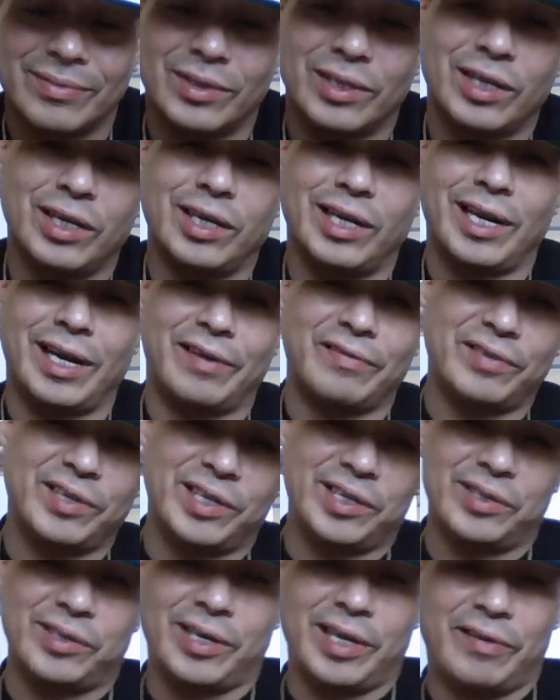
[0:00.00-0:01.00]
Good
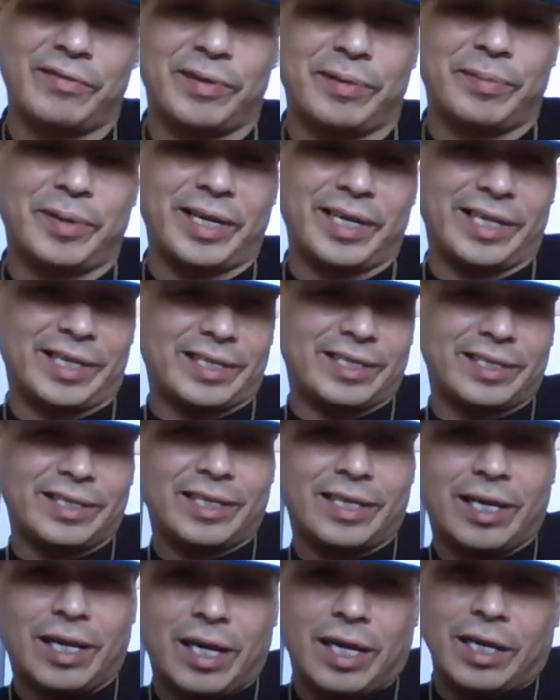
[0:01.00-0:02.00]
afternoon, everybody.
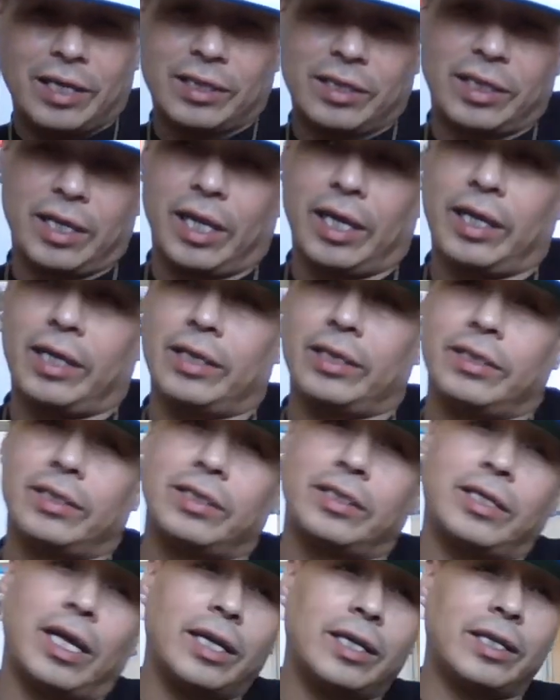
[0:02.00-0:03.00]
Today is
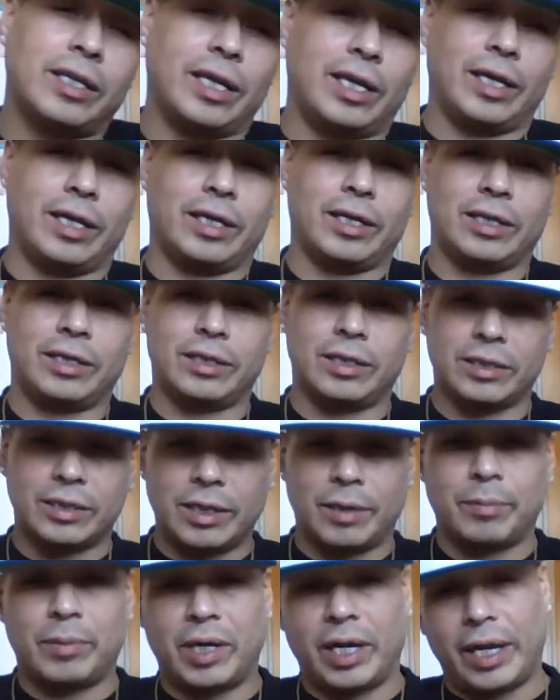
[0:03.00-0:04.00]
Sunday,
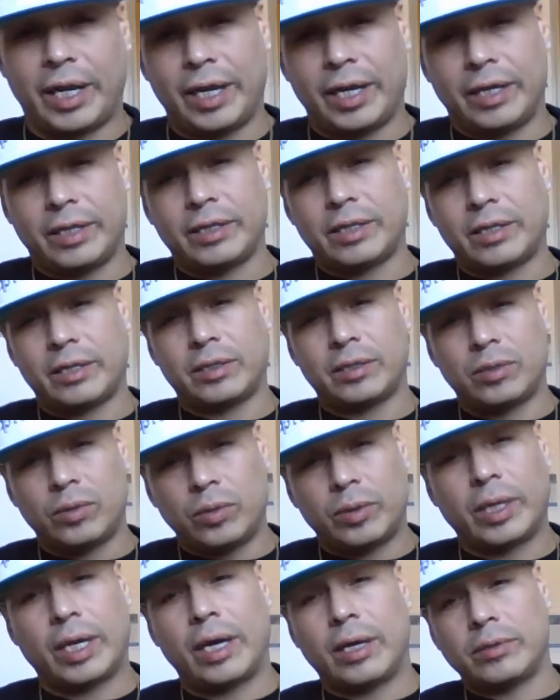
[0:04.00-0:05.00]
December 8th,
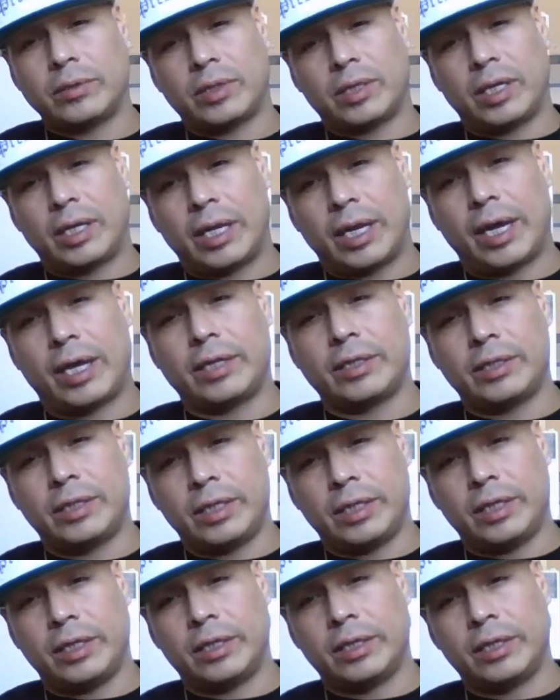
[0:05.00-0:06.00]

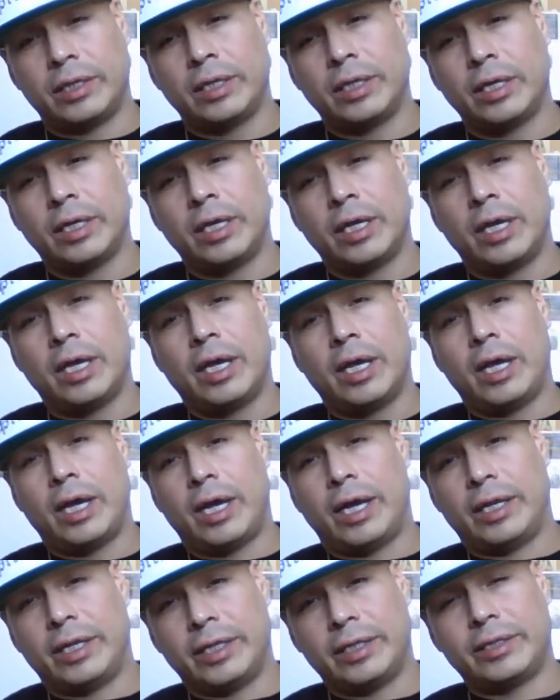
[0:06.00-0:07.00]
2019,
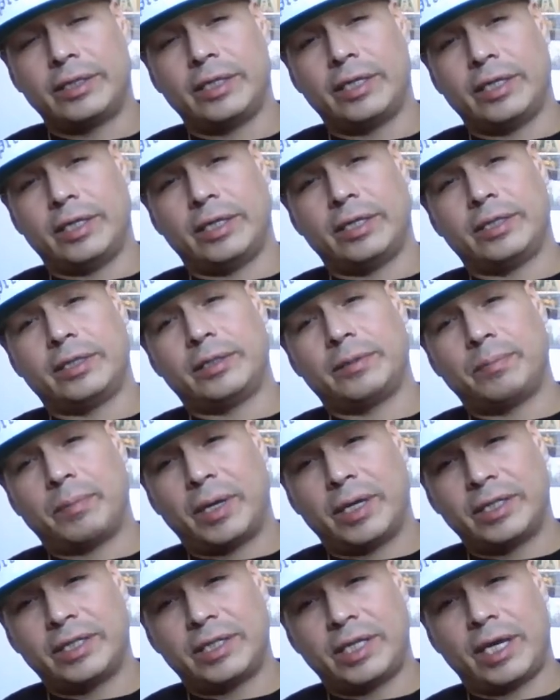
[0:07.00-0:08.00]
and this is
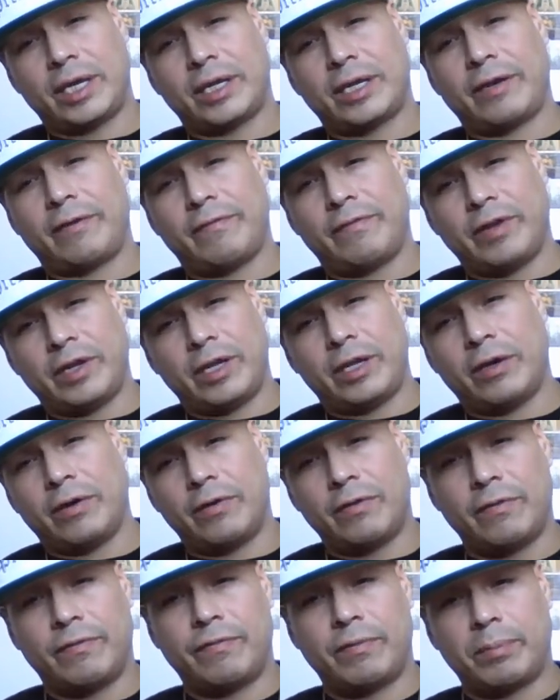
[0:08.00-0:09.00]
my second
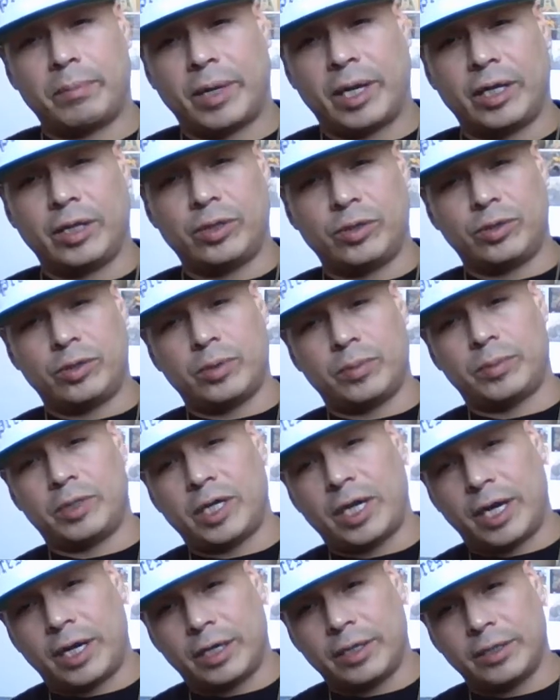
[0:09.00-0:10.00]
video from my YouTube
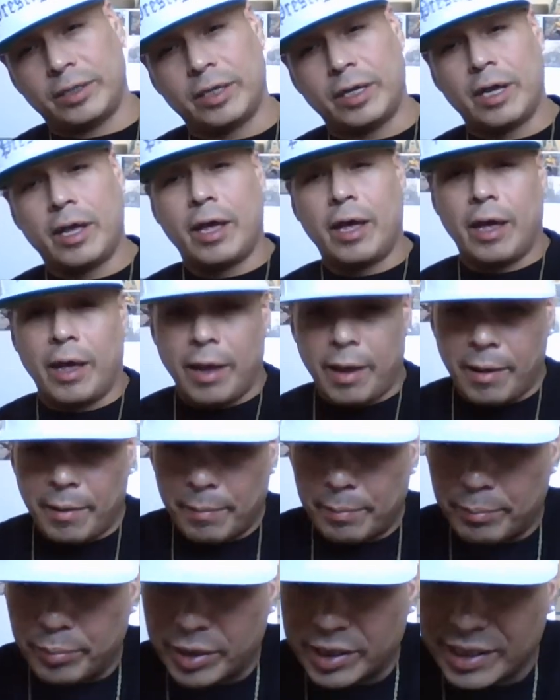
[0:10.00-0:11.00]
channel,
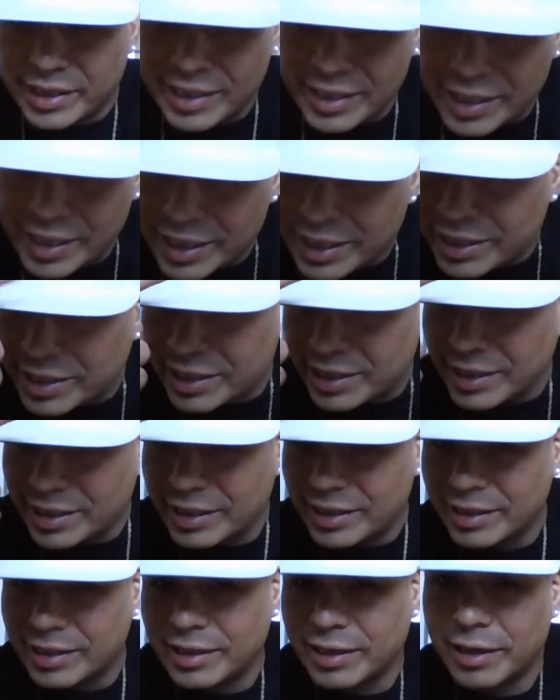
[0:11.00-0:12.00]

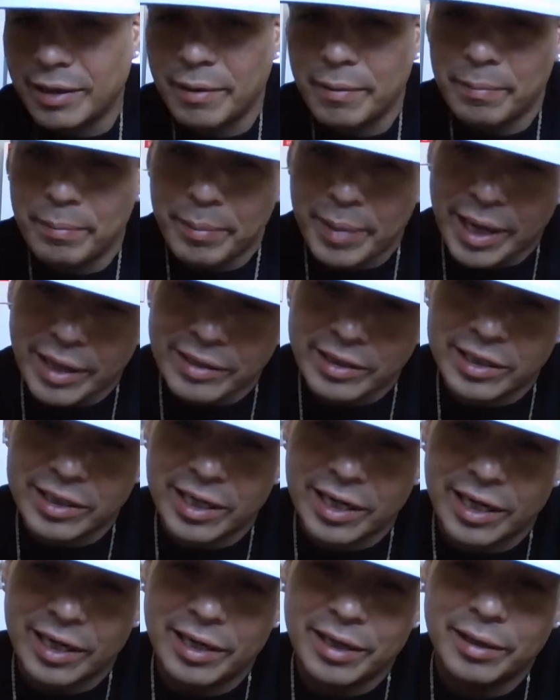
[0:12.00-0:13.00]
Prestigious
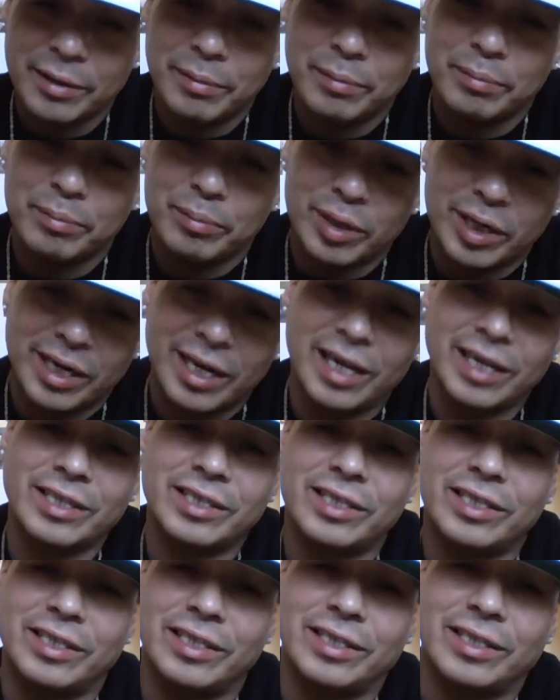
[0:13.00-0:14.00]
Pelletier
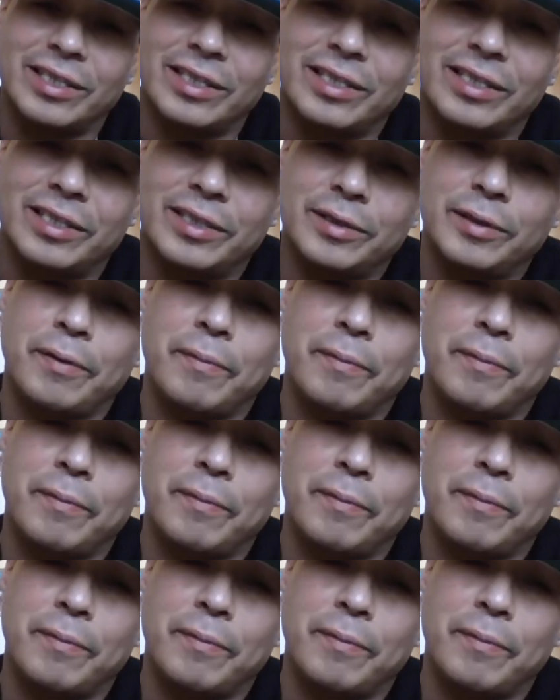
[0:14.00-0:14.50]
Productions.